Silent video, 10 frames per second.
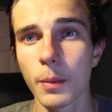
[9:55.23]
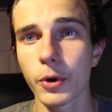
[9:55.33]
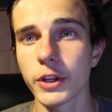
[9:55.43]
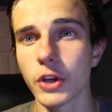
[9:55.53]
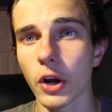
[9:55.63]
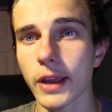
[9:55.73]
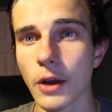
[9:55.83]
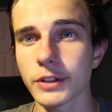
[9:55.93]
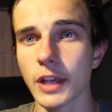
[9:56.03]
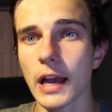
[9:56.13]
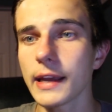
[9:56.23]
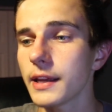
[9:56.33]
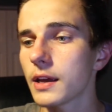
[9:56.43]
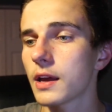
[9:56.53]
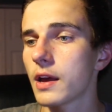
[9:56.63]
pretty dark
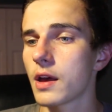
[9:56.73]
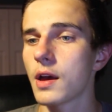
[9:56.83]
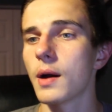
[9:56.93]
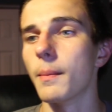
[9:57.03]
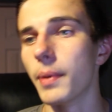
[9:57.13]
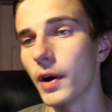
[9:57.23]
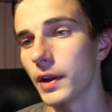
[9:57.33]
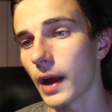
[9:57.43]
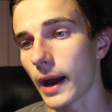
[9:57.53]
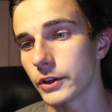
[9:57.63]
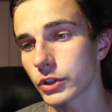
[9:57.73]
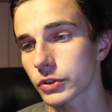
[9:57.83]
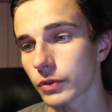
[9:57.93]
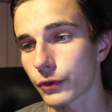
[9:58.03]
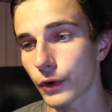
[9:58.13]
outside, but I
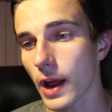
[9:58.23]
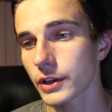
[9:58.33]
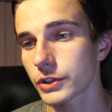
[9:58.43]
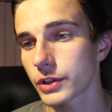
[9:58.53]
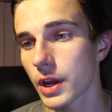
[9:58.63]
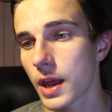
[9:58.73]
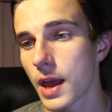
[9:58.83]
just refreshed